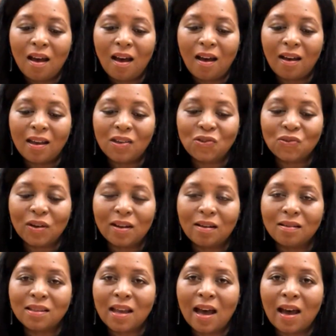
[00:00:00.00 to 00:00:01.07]
Enjoy your
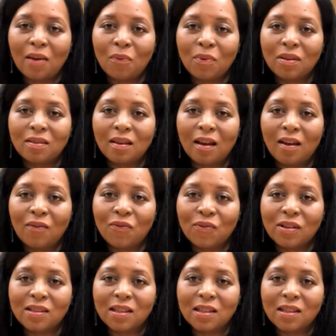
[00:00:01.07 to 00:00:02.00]
time with friends